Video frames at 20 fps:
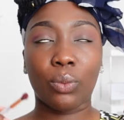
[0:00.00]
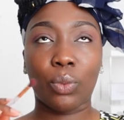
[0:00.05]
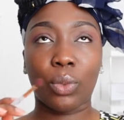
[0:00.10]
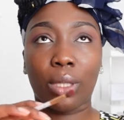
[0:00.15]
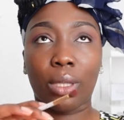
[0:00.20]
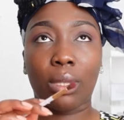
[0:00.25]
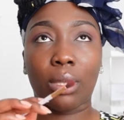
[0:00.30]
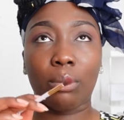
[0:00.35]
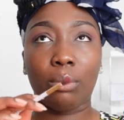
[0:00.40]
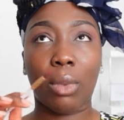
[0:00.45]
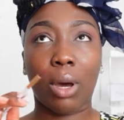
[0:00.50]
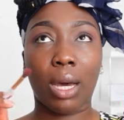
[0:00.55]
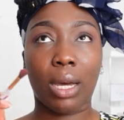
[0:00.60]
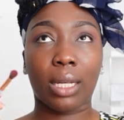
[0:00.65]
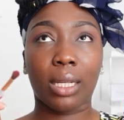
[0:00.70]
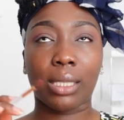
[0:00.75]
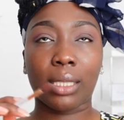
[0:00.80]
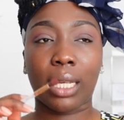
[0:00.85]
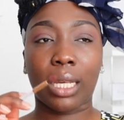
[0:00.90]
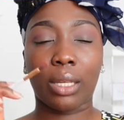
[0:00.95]
with
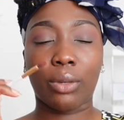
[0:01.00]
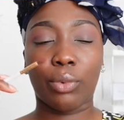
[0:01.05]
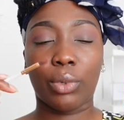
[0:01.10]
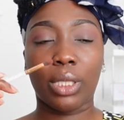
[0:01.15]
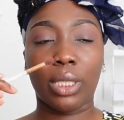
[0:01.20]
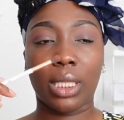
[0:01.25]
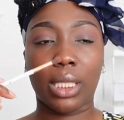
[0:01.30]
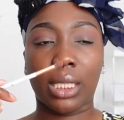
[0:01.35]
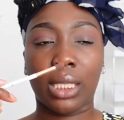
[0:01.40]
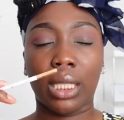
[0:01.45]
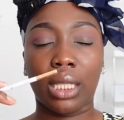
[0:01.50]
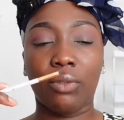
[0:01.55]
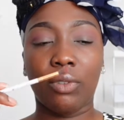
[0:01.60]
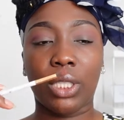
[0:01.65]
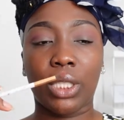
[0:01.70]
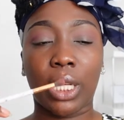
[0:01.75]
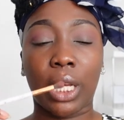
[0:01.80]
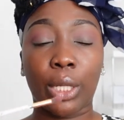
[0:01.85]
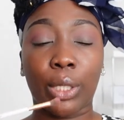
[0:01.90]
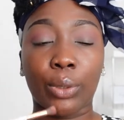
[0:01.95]
markers, like he had written the TV
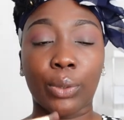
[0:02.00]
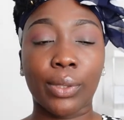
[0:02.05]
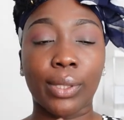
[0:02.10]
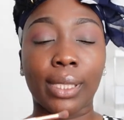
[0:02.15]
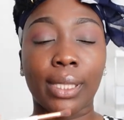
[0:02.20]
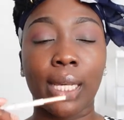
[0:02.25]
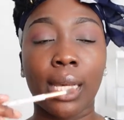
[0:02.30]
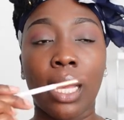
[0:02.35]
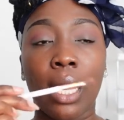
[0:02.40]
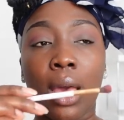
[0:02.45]
channels